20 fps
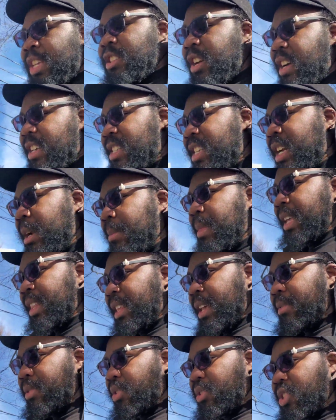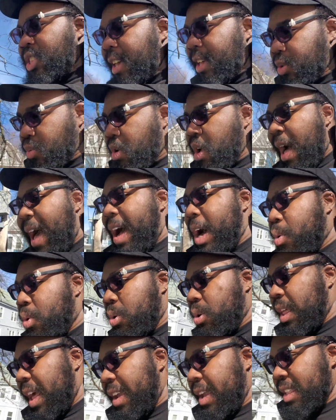exhaust setup, they think those things will
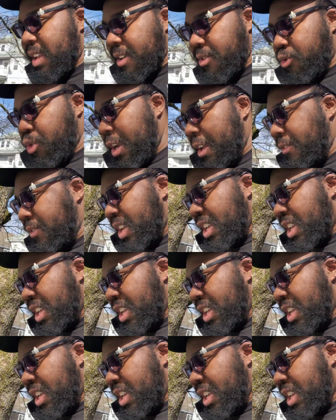howl like a real